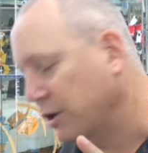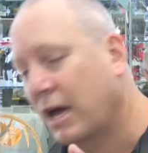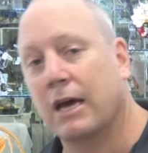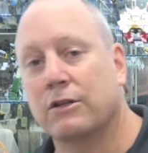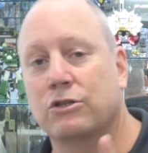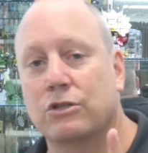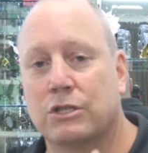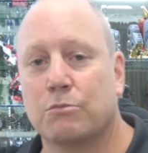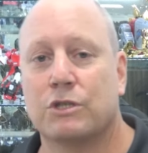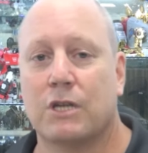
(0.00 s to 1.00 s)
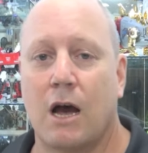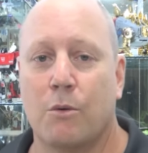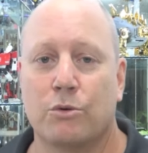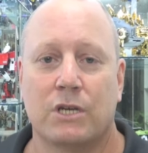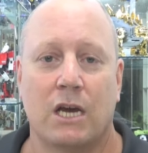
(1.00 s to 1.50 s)
now to some Star
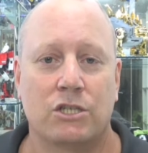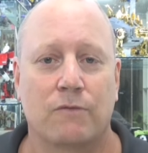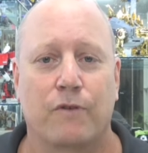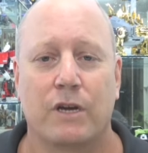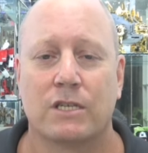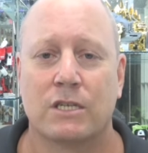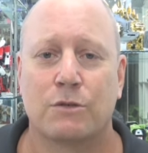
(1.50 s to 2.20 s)
Wars action figures.